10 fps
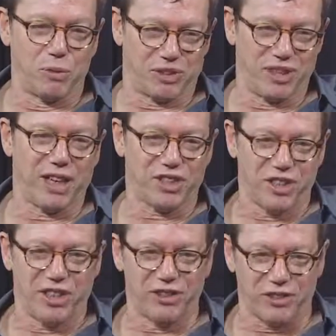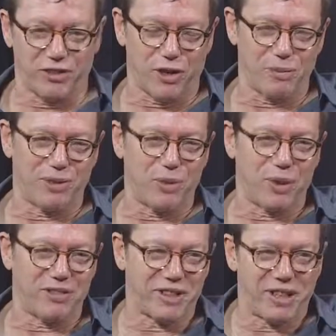seduction is a form of
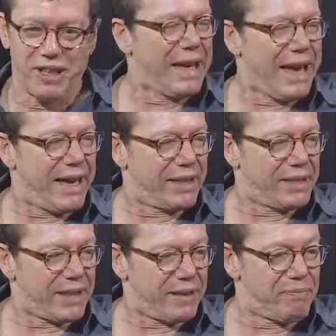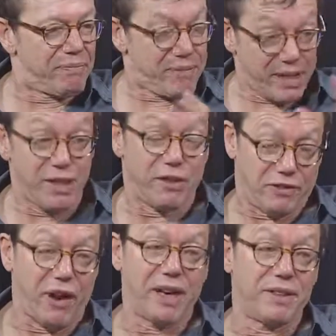warfare. And you'll
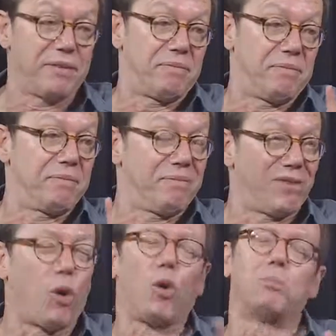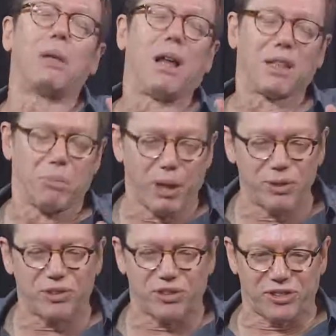find old blog
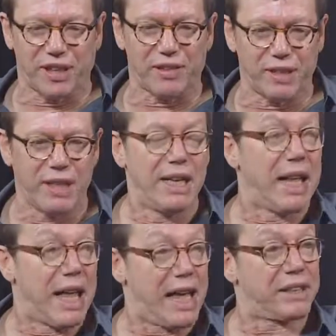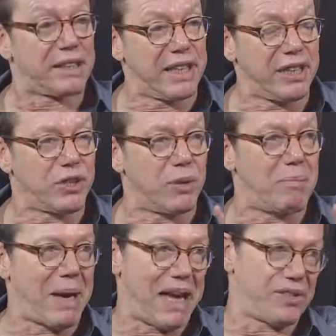posts, etc., and a link to a
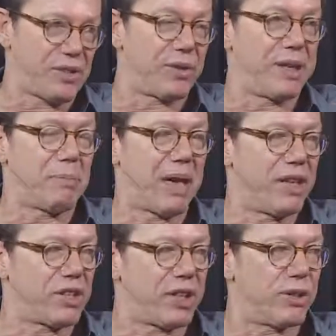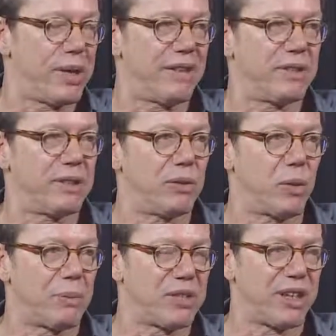mastery page. I do have a
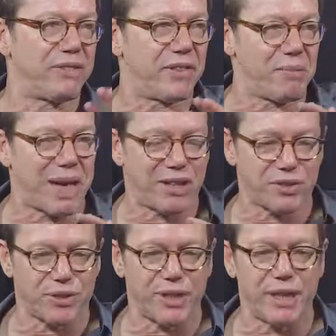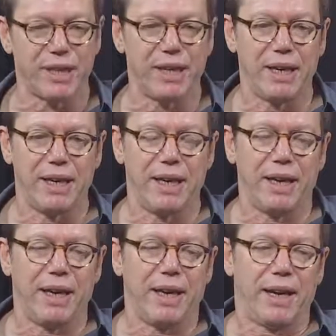website for mastery.
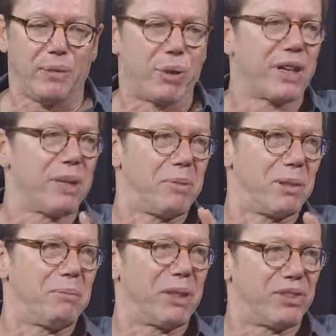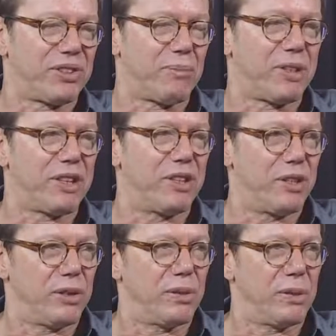And we're going to build something
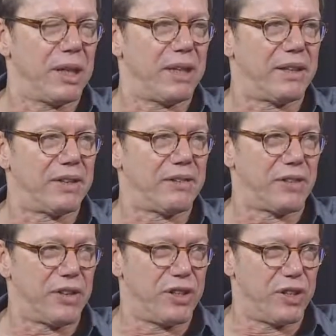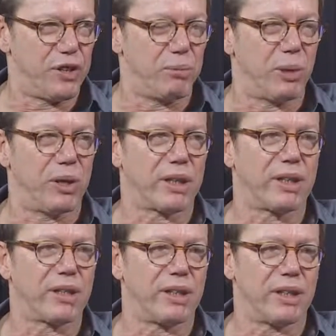new for the new
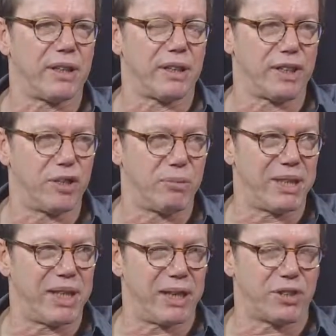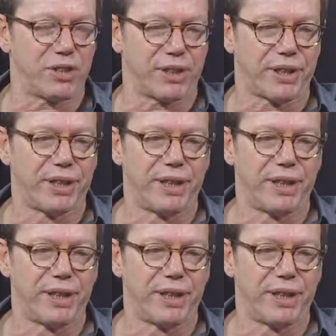book on human nature.